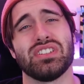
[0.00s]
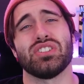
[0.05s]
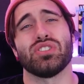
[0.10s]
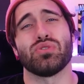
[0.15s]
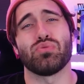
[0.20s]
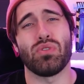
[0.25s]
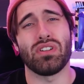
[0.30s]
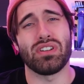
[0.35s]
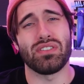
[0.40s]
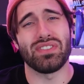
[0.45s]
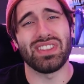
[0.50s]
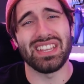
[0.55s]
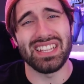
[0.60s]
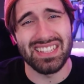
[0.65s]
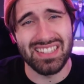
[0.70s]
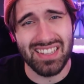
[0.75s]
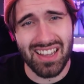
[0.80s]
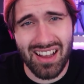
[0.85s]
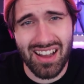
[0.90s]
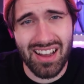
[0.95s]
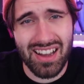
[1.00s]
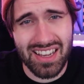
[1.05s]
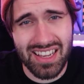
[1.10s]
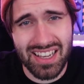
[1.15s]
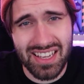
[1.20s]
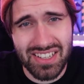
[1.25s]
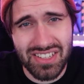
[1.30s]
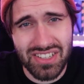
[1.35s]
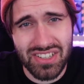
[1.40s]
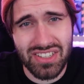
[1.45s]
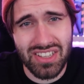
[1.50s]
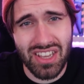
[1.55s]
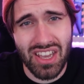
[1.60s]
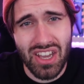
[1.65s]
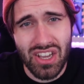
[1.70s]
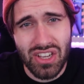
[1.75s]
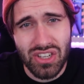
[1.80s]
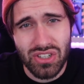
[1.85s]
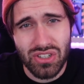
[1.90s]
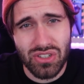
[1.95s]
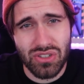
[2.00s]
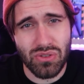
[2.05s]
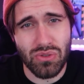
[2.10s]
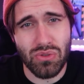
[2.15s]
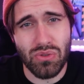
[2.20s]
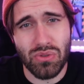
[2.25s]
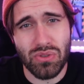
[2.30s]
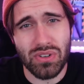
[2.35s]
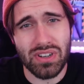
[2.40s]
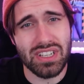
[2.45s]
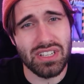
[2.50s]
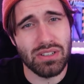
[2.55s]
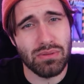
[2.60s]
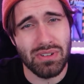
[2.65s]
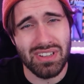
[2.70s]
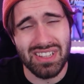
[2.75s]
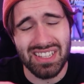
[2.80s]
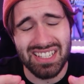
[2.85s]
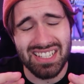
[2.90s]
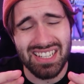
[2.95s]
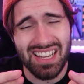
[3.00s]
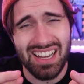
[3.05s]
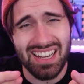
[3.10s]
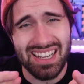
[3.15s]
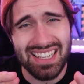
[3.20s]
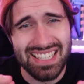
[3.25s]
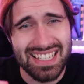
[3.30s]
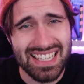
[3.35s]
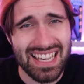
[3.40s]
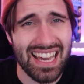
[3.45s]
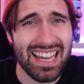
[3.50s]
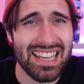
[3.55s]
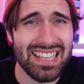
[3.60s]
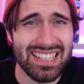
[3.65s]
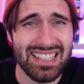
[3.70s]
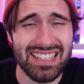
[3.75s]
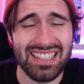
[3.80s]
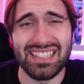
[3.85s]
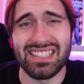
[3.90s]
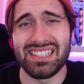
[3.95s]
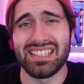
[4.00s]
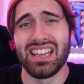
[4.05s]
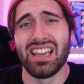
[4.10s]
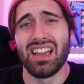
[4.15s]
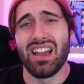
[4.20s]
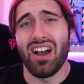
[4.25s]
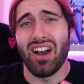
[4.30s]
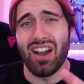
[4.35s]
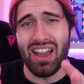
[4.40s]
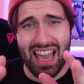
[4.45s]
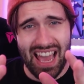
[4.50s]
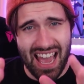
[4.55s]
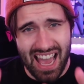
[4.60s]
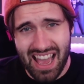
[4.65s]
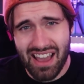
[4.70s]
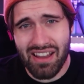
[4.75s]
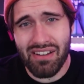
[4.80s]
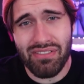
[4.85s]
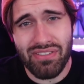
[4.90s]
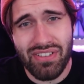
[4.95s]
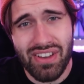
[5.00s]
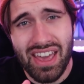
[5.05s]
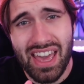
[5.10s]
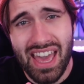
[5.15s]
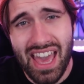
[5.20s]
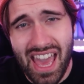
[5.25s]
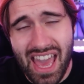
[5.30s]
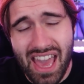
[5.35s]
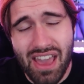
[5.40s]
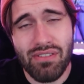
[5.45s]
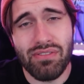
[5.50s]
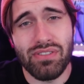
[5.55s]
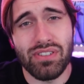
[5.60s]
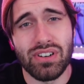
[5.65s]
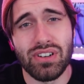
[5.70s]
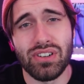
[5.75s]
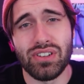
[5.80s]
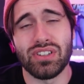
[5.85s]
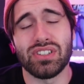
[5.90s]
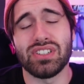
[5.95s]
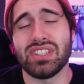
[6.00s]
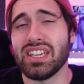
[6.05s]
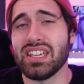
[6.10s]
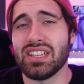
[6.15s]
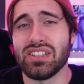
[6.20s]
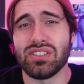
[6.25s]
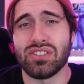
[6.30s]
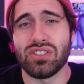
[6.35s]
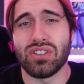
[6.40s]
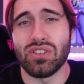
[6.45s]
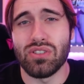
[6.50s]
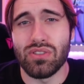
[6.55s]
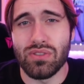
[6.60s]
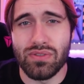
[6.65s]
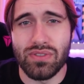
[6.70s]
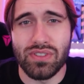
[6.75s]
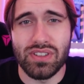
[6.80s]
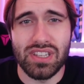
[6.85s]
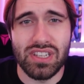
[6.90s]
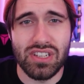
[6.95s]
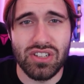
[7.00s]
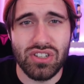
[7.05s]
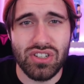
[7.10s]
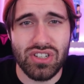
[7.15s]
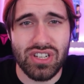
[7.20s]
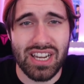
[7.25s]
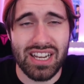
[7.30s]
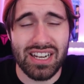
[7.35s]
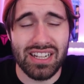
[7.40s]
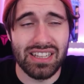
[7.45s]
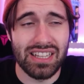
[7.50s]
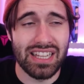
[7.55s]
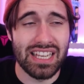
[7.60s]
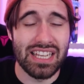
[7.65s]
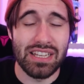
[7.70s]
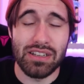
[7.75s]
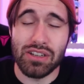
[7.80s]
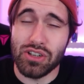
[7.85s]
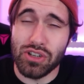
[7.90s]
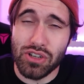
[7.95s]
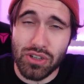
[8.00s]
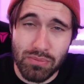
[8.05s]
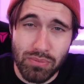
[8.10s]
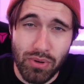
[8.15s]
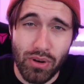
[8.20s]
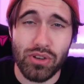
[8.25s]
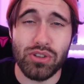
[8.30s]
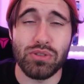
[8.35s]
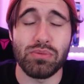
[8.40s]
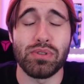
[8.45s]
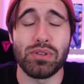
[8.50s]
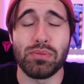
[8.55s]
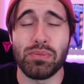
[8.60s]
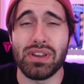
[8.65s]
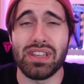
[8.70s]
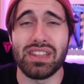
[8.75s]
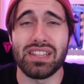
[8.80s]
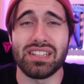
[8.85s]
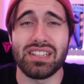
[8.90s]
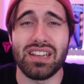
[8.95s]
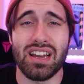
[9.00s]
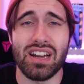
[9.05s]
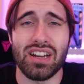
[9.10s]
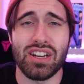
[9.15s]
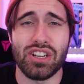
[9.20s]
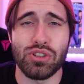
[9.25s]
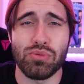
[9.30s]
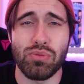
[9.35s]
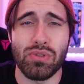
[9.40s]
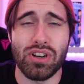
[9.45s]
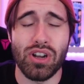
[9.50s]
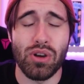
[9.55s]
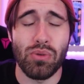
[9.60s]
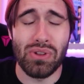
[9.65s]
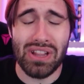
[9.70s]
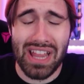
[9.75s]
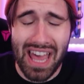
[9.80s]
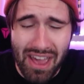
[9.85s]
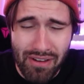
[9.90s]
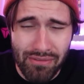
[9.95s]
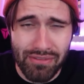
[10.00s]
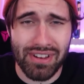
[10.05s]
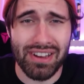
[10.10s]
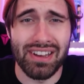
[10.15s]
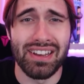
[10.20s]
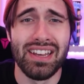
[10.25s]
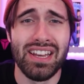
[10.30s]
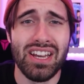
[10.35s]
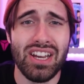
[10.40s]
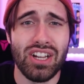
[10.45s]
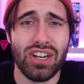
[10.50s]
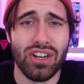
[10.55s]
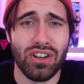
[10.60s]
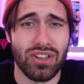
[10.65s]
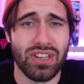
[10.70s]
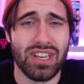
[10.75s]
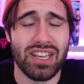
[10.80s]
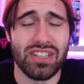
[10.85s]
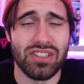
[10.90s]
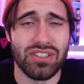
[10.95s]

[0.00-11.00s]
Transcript: this is one of the darkest stories, one of the darkest cases I have ever looked into for this channel. It could possibly be the darkest one I will ever look